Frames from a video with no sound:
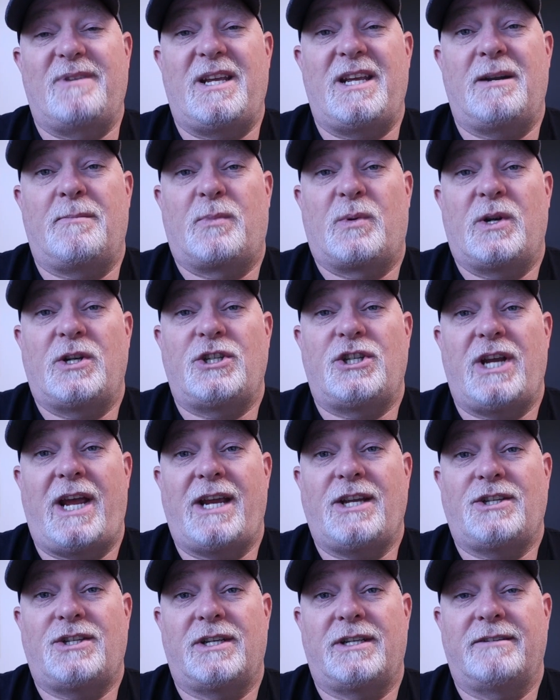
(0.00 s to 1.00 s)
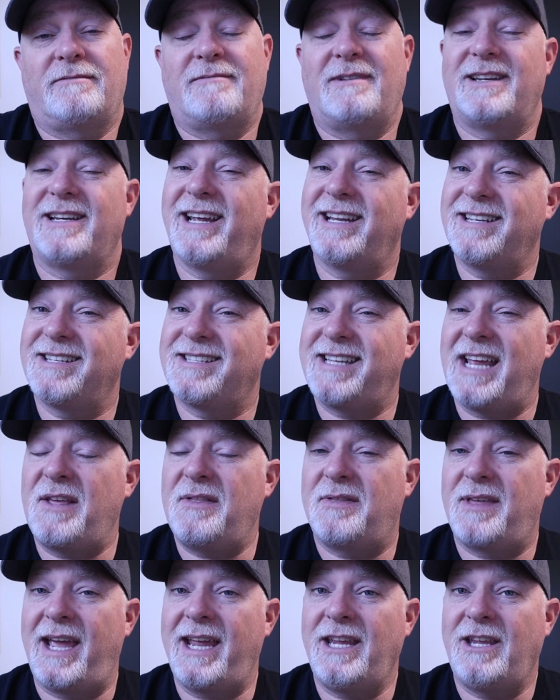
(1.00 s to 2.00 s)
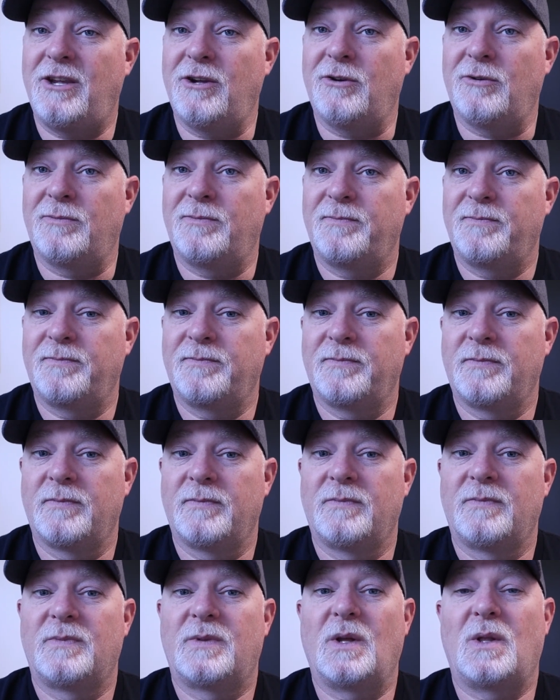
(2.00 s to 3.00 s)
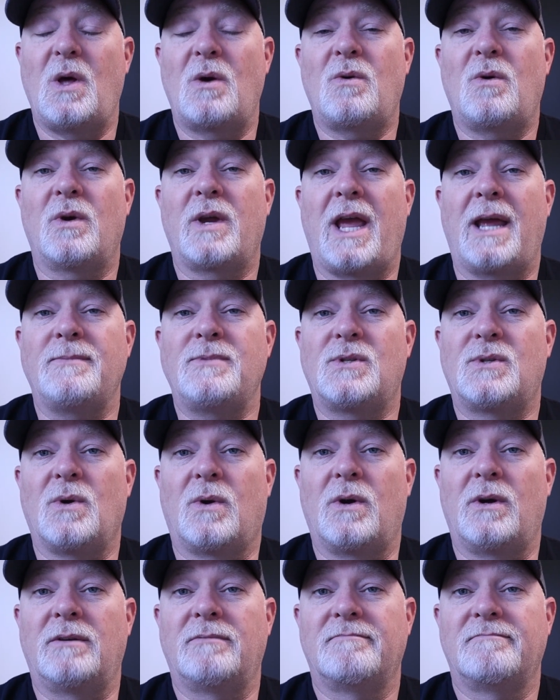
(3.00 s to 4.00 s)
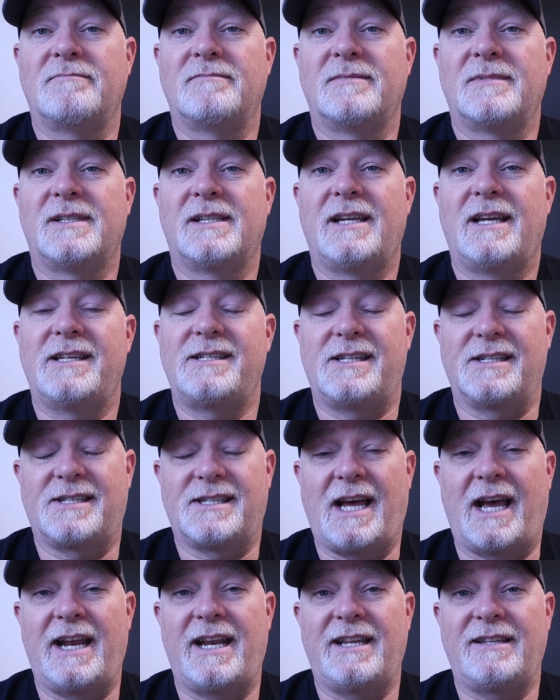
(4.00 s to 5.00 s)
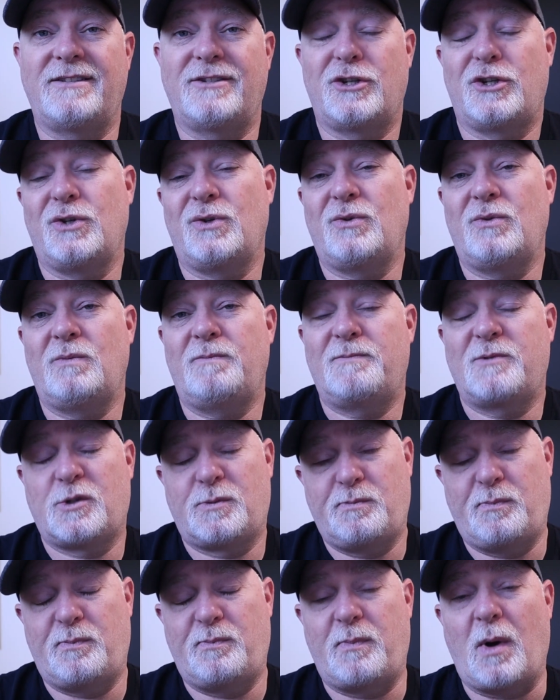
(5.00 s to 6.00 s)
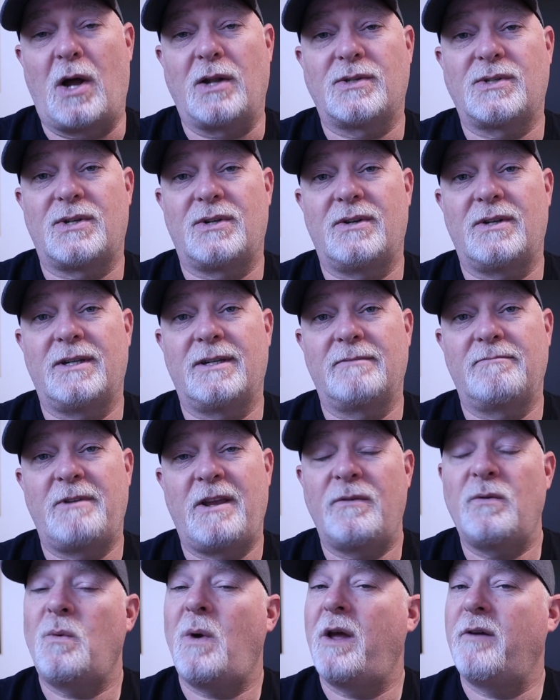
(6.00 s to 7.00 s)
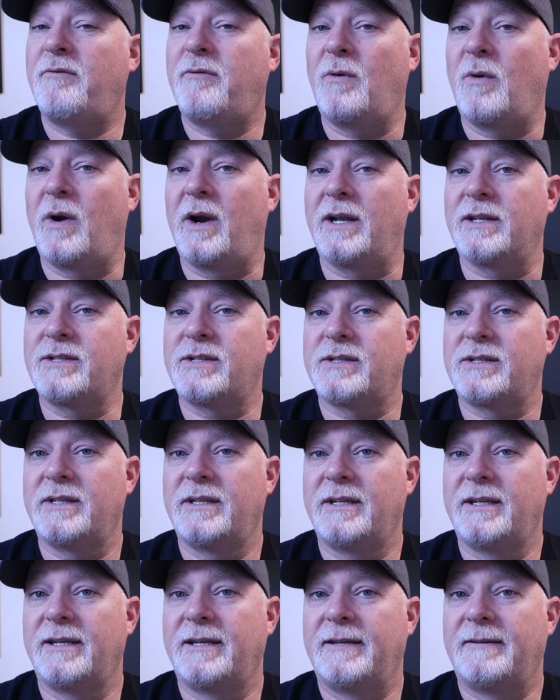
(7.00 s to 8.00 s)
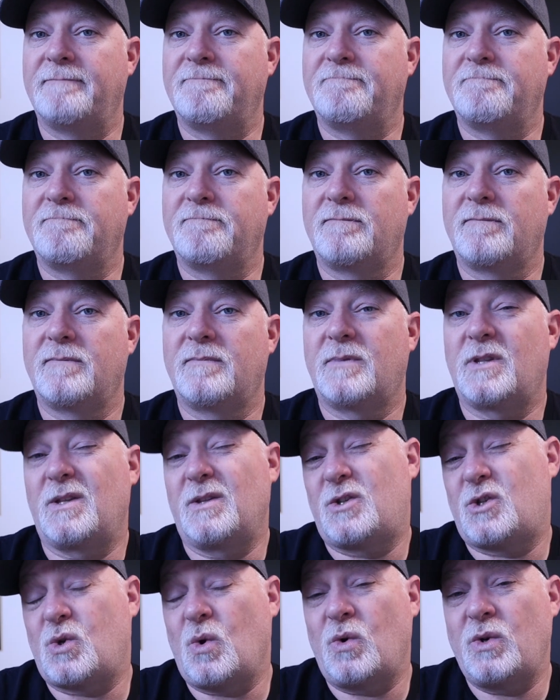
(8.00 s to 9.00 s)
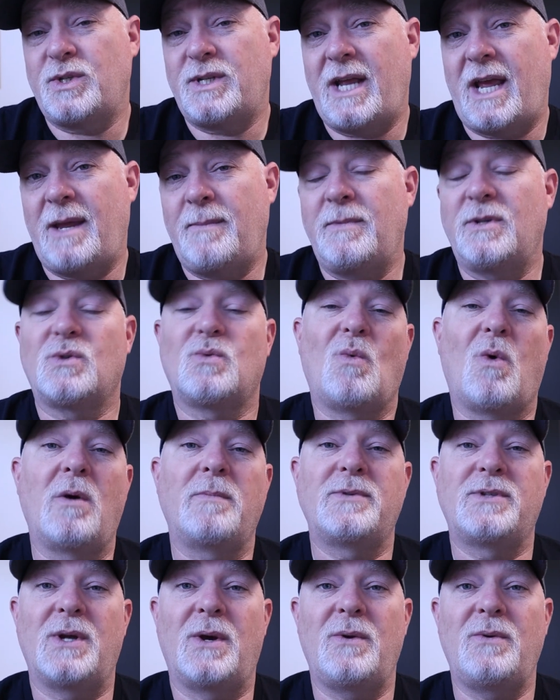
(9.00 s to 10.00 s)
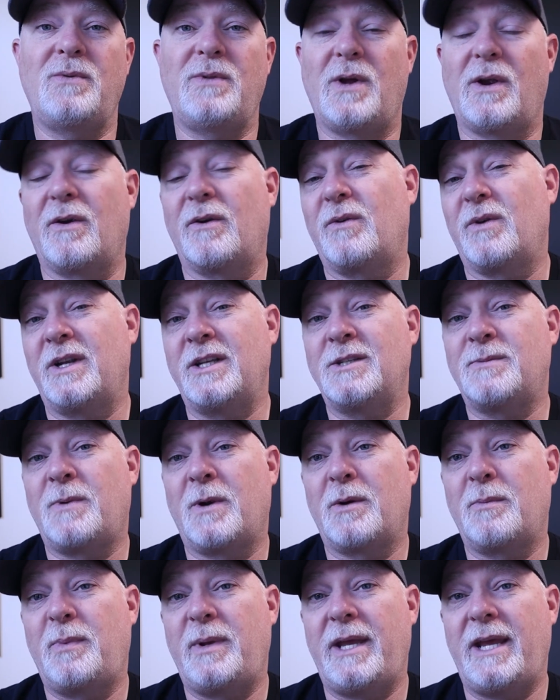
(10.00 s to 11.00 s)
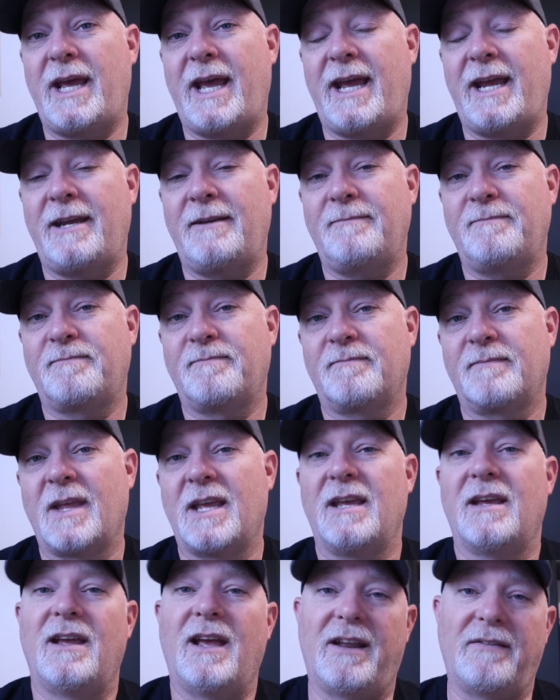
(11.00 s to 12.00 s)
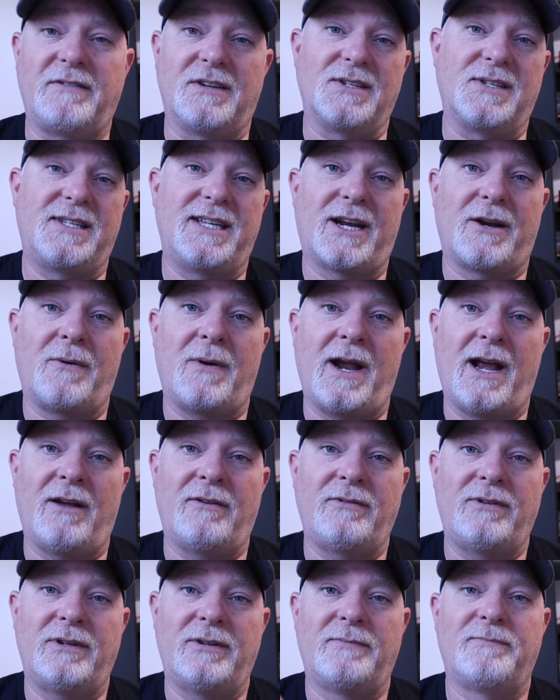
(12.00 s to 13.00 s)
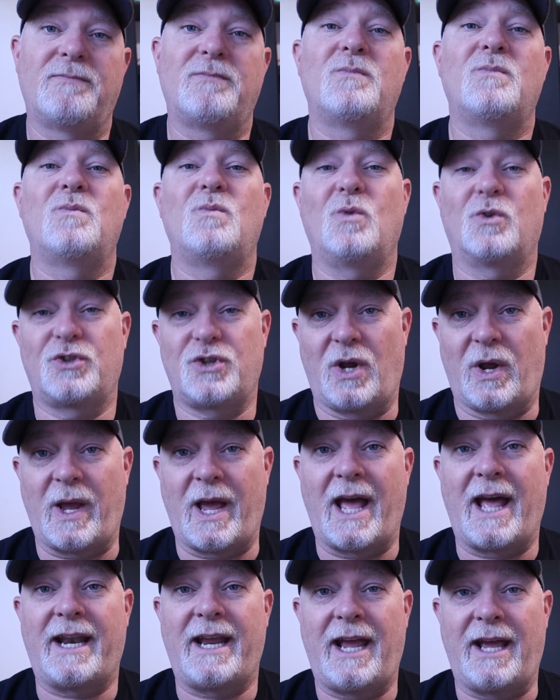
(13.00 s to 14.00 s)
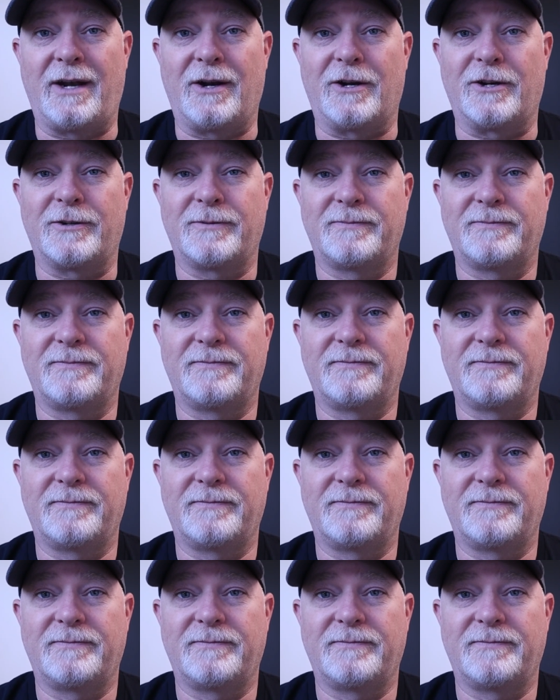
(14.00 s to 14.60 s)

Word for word: in appreciation and to say thank you, the local game store has decided to sponsor a giveaway for us. The store's name is Warp Zone. They're in Greensburg, PA. And if you stick around, we'll show you how to enter.